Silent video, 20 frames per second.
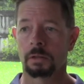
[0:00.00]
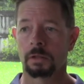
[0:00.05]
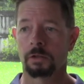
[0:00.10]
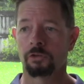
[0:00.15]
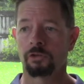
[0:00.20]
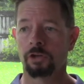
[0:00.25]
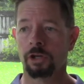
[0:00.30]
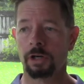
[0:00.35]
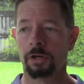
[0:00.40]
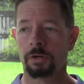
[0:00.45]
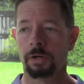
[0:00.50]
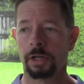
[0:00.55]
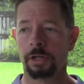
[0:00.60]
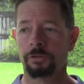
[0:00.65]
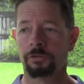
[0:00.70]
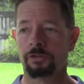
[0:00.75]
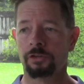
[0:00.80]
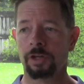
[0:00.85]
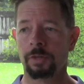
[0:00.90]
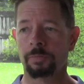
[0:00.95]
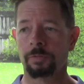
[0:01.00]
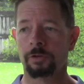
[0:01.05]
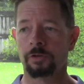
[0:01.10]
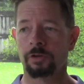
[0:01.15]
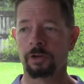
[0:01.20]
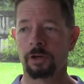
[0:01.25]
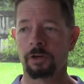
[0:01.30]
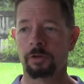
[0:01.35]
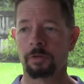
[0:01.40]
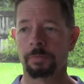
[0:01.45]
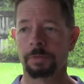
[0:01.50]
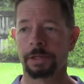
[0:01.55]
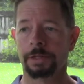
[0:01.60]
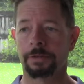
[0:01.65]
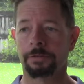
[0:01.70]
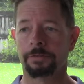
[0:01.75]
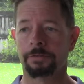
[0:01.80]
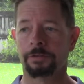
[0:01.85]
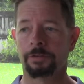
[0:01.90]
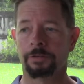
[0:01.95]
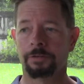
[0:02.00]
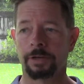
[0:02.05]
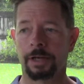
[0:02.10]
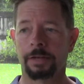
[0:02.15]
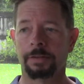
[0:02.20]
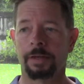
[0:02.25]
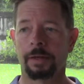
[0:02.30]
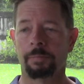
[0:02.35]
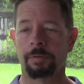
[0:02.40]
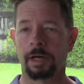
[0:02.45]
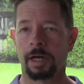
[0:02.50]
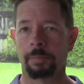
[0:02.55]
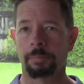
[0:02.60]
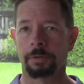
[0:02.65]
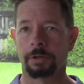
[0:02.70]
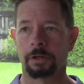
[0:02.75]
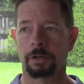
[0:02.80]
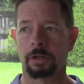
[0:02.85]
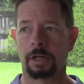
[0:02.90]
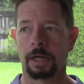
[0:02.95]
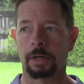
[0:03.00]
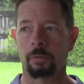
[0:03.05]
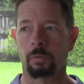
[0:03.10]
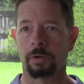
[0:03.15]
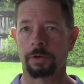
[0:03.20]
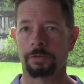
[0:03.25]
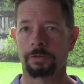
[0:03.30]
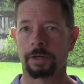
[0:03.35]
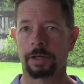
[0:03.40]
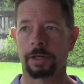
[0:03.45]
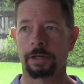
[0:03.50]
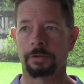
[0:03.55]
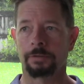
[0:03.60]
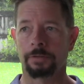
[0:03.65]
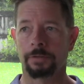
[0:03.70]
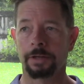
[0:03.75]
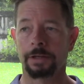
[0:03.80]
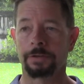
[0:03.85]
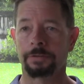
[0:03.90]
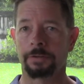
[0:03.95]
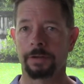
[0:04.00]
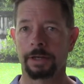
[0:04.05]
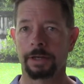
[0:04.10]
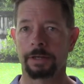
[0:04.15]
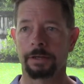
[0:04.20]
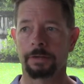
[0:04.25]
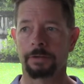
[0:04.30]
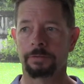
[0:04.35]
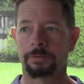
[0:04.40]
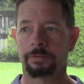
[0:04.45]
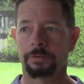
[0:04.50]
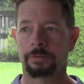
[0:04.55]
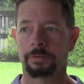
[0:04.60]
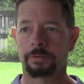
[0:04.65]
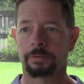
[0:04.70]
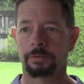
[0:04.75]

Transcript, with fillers: gener it's cheap in general because it's just not that popular like whiskey is these days.